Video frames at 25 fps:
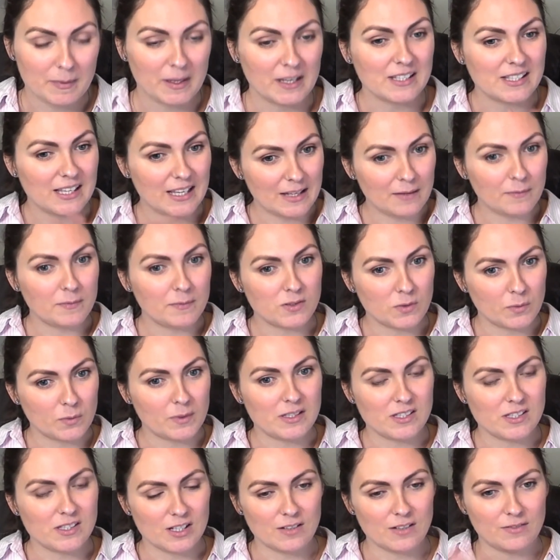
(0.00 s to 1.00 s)
because he was
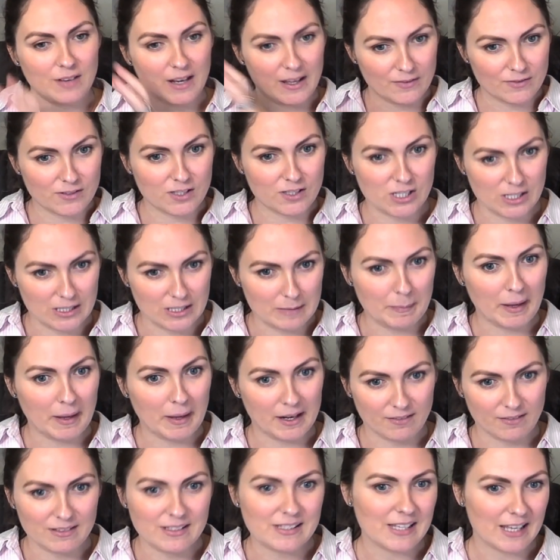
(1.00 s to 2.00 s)
always sort of left to do the
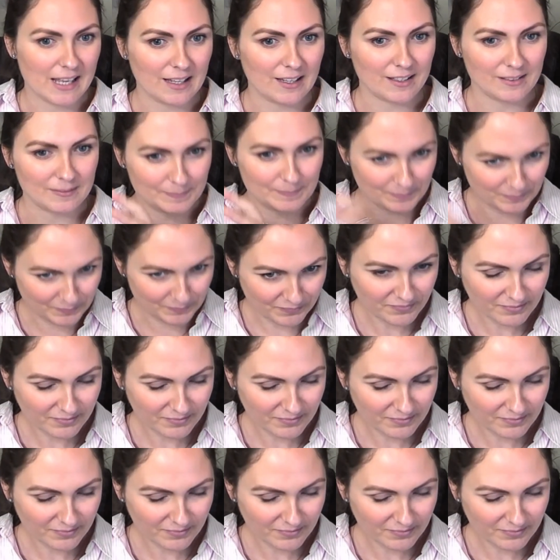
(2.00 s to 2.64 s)
parenting, and